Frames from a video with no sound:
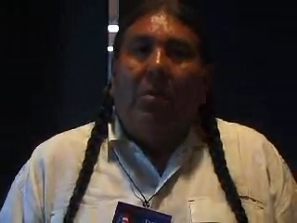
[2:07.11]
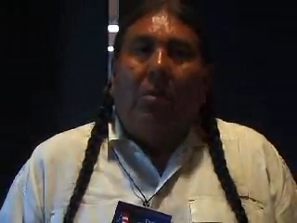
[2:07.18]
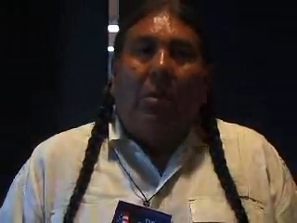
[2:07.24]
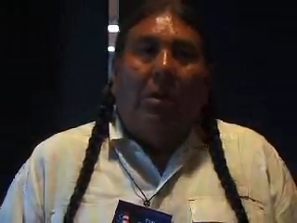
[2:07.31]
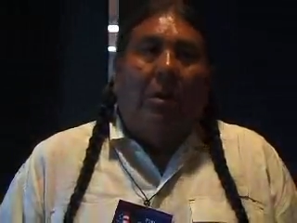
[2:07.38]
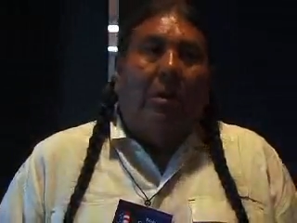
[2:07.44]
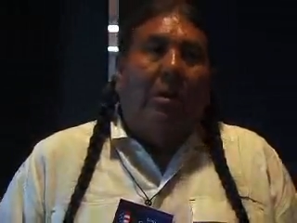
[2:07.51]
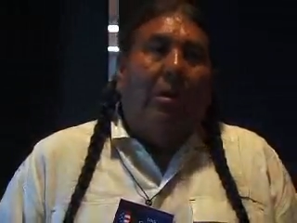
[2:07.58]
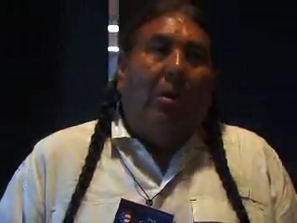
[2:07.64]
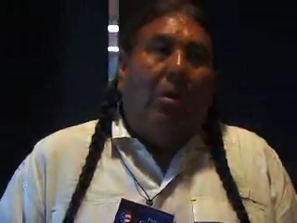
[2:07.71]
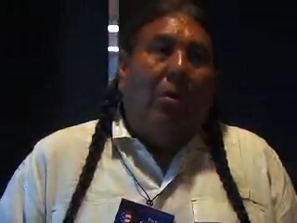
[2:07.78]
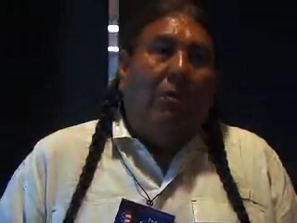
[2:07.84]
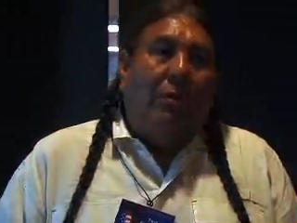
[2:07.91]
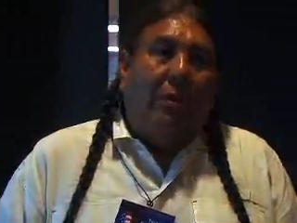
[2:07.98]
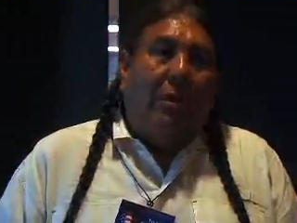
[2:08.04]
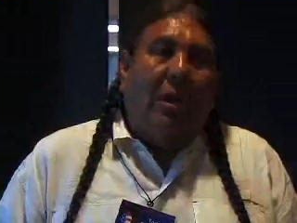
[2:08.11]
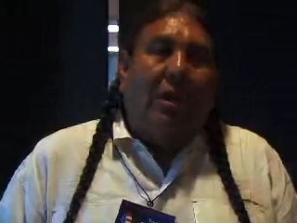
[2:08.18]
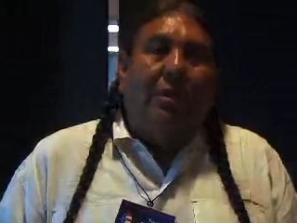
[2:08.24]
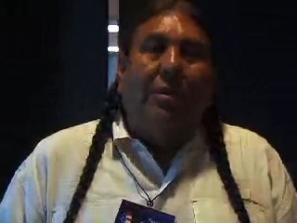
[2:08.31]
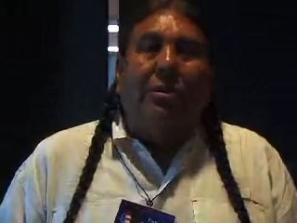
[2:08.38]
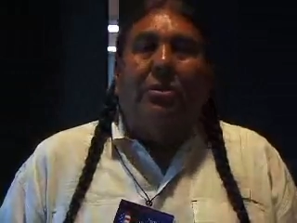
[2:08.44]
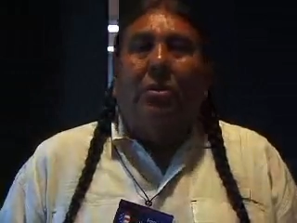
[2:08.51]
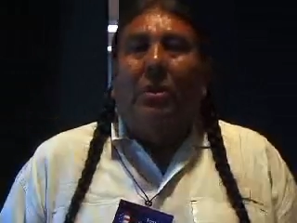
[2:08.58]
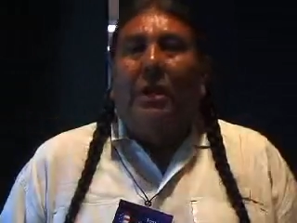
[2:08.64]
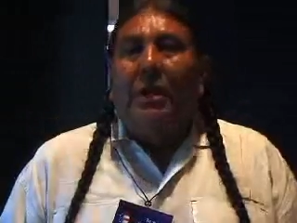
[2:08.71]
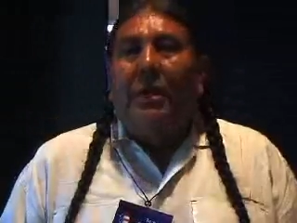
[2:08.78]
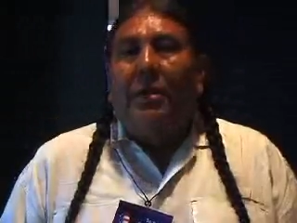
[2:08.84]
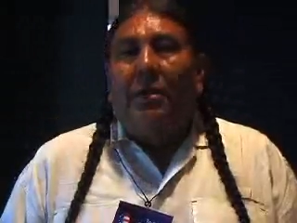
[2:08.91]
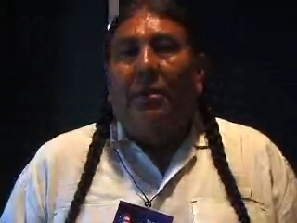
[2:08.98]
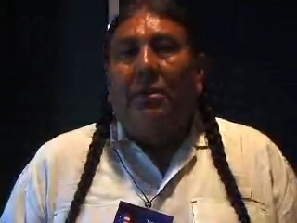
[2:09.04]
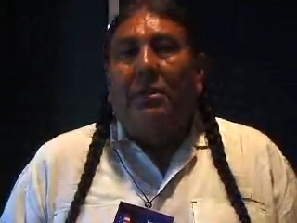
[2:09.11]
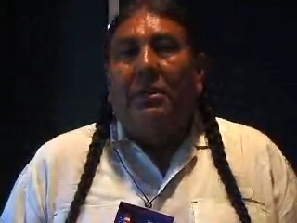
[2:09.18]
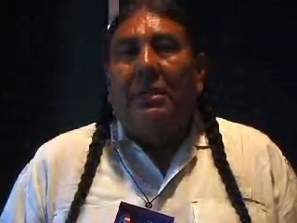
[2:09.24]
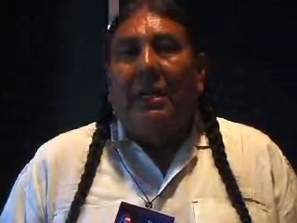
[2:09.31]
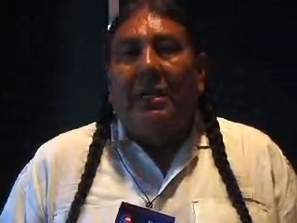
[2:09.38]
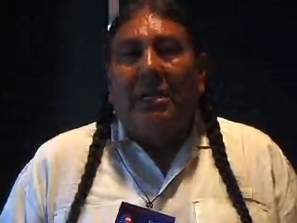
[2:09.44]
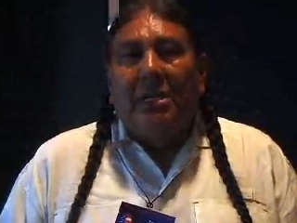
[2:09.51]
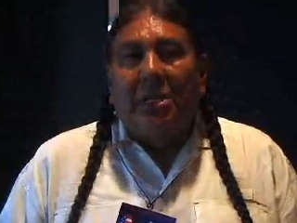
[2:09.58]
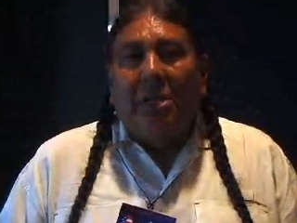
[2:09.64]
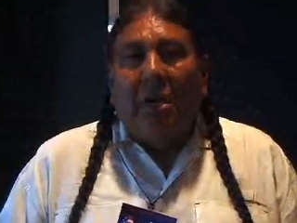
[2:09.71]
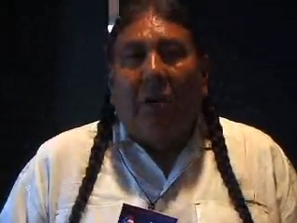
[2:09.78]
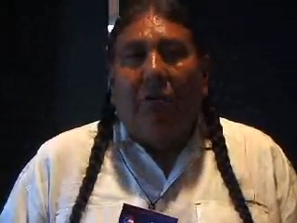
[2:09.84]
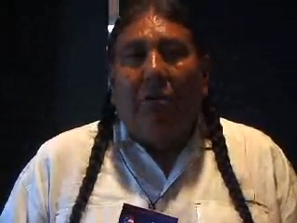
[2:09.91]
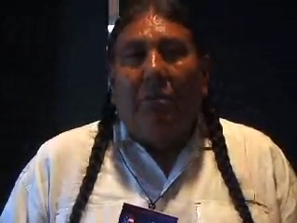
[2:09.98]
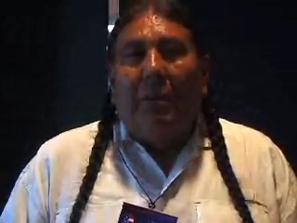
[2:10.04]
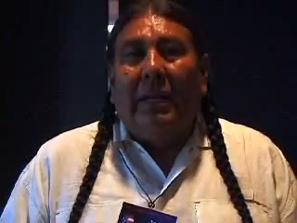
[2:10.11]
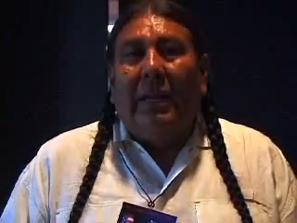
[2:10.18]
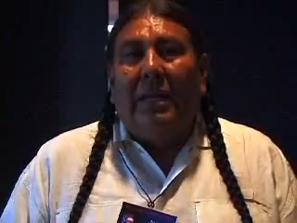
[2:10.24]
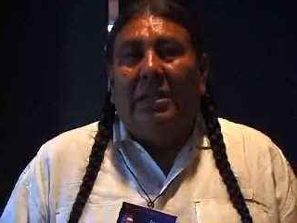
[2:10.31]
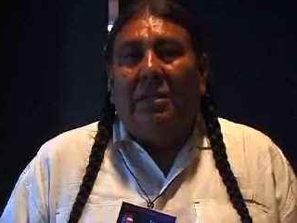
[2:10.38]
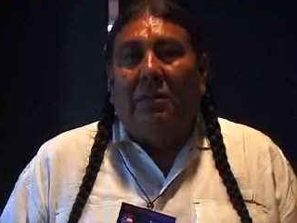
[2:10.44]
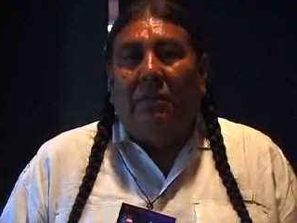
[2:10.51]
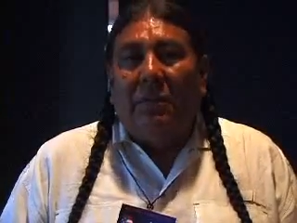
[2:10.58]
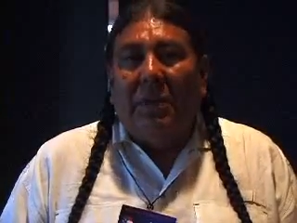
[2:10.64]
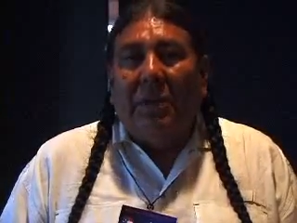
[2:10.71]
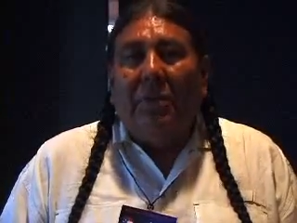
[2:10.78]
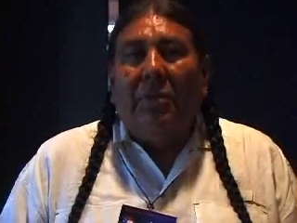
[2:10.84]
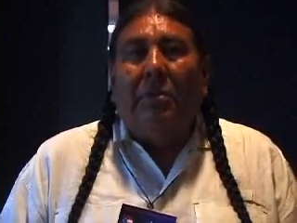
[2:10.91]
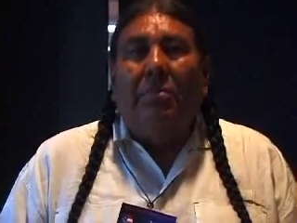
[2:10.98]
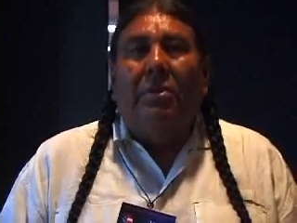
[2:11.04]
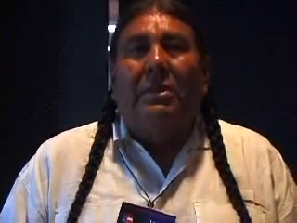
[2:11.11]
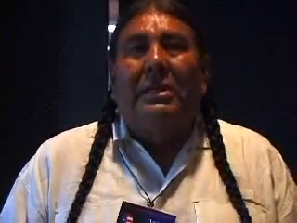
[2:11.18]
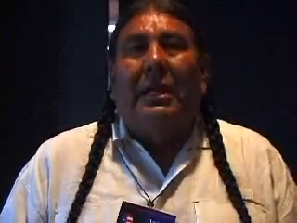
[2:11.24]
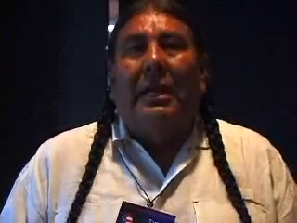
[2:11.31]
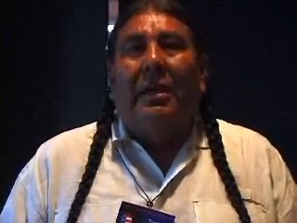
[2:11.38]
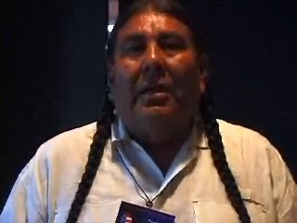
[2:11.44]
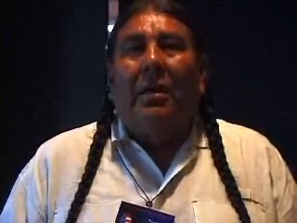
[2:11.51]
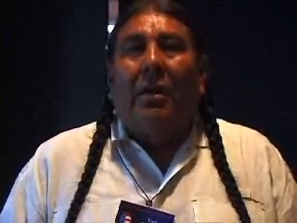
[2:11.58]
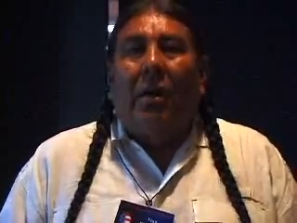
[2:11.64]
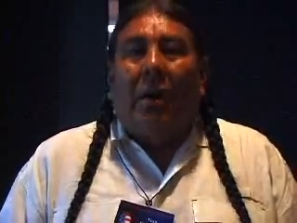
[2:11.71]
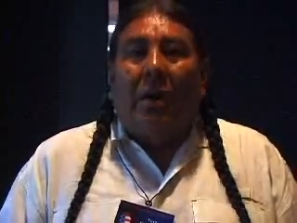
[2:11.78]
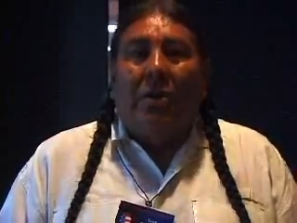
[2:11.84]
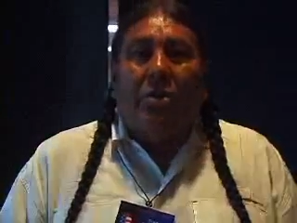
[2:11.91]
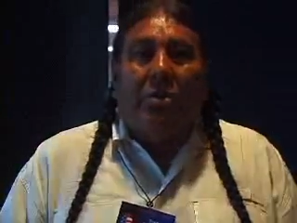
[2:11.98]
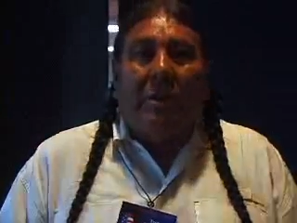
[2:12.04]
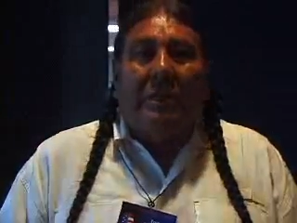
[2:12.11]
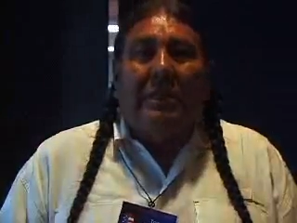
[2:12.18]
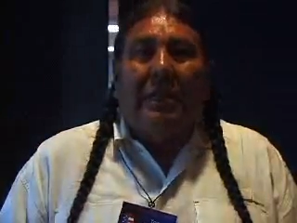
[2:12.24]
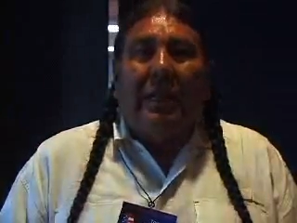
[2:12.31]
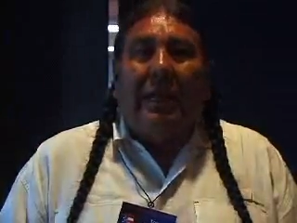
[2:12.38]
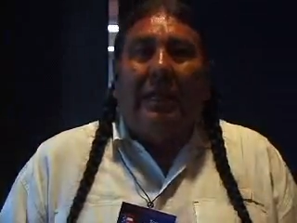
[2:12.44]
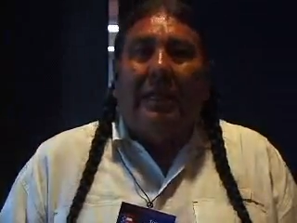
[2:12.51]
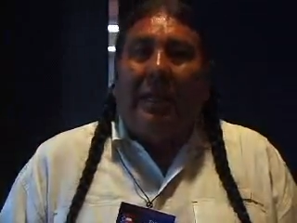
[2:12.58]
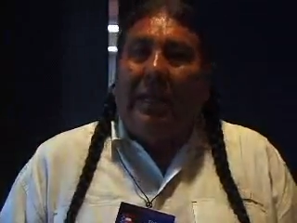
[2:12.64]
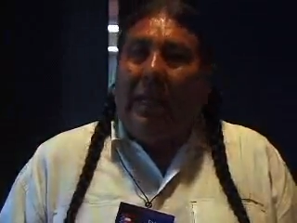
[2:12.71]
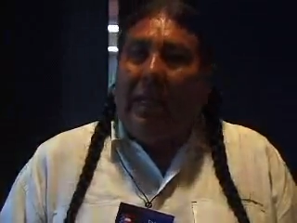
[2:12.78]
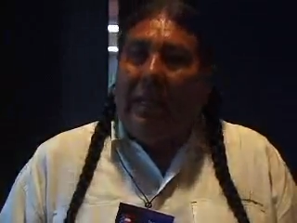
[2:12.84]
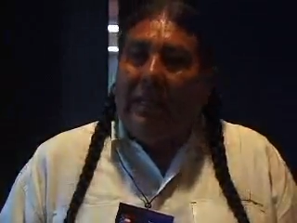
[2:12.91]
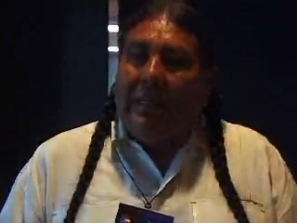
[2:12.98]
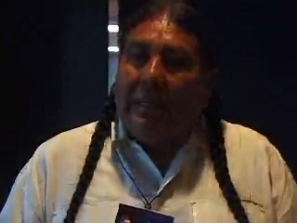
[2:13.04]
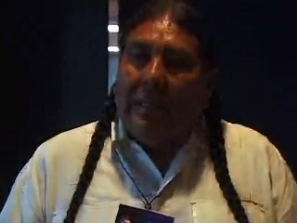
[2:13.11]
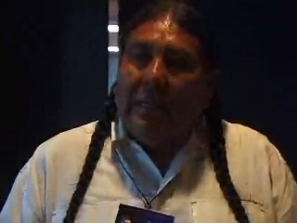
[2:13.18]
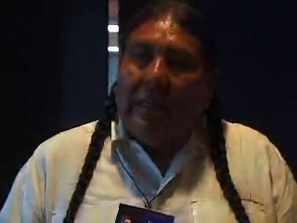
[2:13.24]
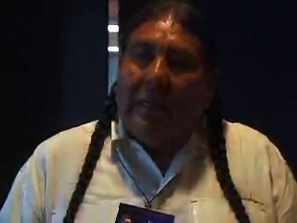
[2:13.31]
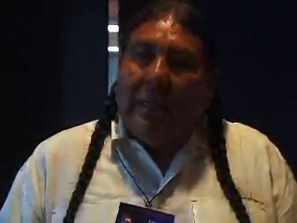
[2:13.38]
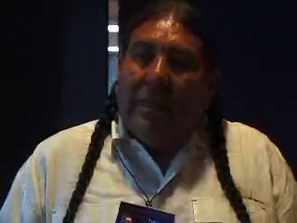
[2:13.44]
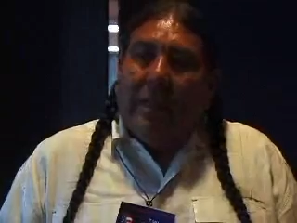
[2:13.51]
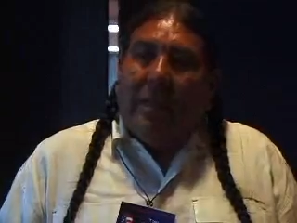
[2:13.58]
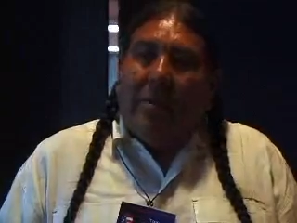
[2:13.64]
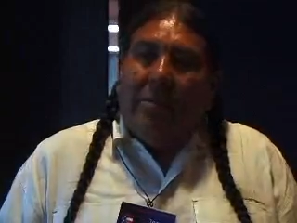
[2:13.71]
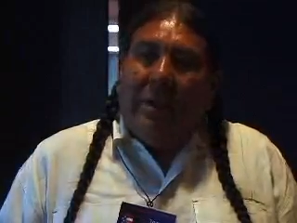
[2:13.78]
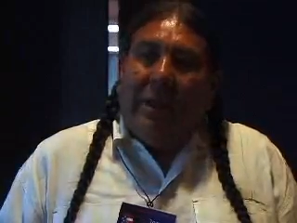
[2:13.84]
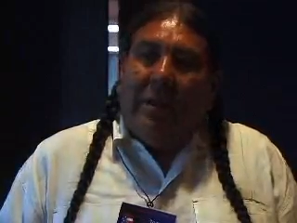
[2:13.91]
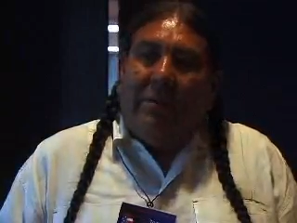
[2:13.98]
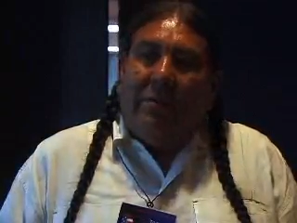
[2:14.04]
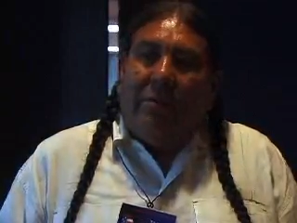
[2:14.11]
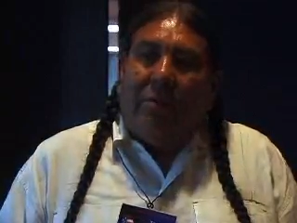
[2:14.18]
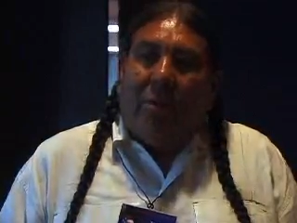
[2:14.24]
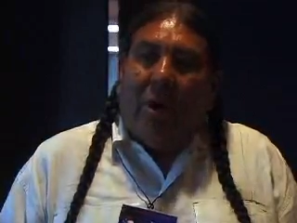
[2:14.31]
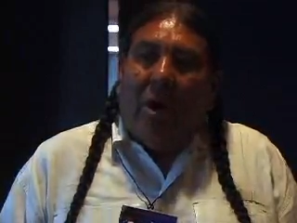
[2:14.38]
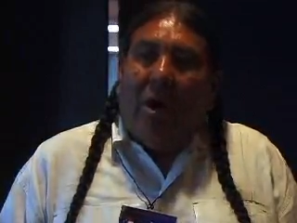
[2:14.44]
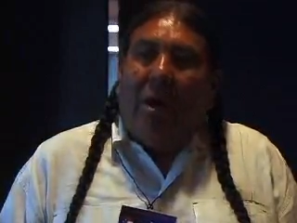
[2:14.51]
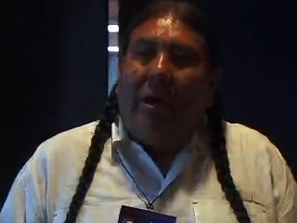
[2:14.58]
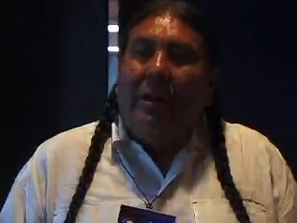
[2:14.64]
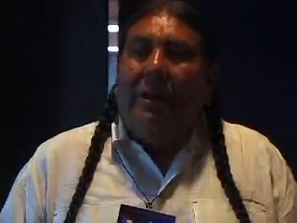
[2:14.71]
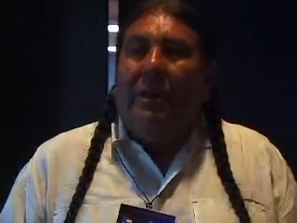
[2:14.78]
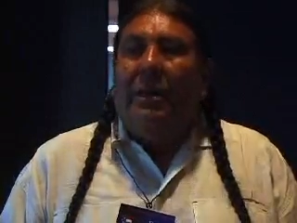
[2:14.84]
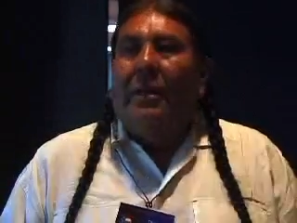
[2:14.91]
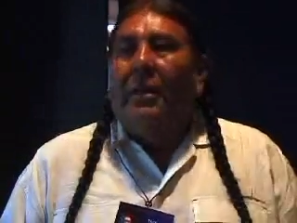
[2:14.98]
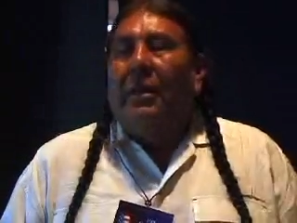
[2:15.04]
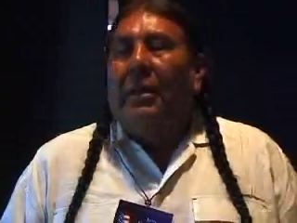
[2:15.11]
where over 120 years that this government has failed to protect our trust land and has committed fraud